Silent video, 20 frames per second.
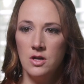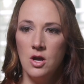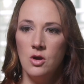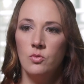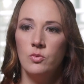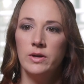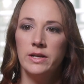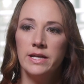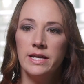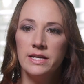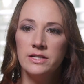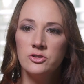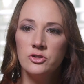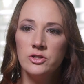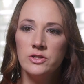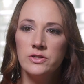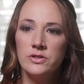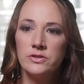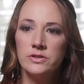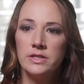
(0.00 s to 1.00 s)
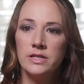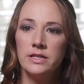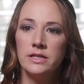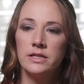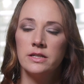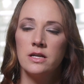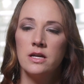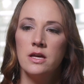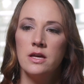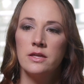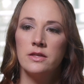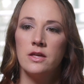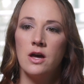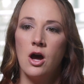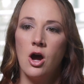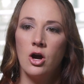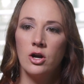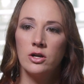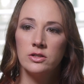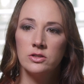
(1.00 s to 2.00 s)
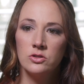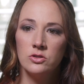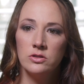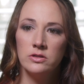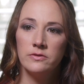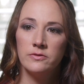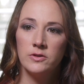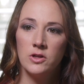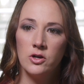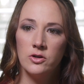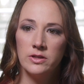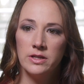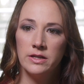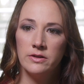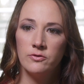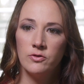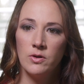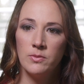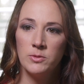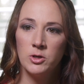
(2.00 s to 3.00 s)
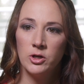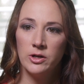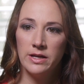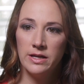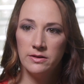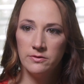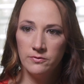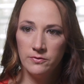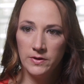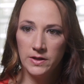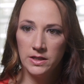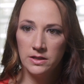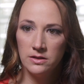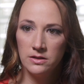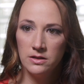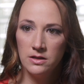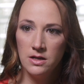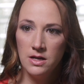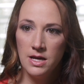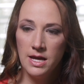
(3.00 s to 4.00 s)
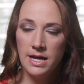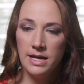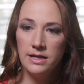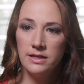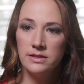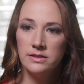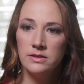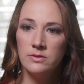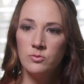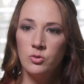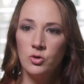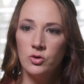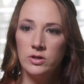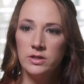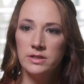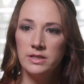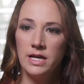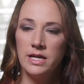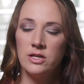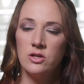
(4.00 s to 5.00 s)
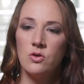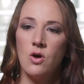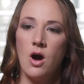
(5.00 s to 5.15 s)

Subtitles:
When introducing the article of clothing from your infant, it is important that you